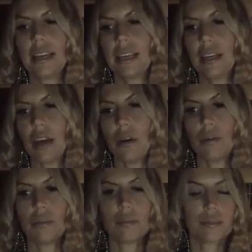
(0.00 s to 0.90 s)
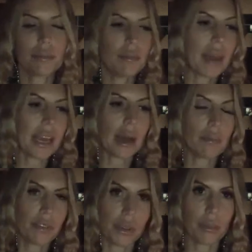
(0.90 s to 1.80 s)
you know, make
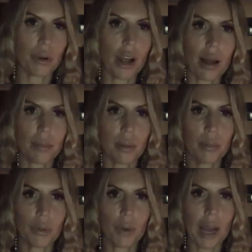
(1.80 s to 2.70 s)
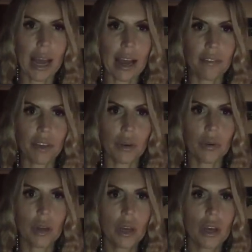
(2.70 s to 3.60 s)
up for the problem or what have you.
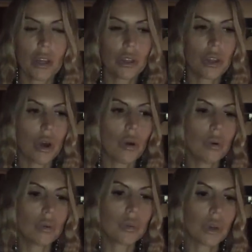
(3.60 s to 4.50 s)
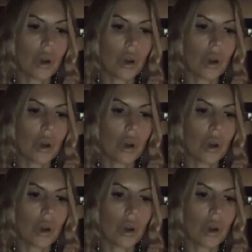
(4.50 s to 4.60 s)
Those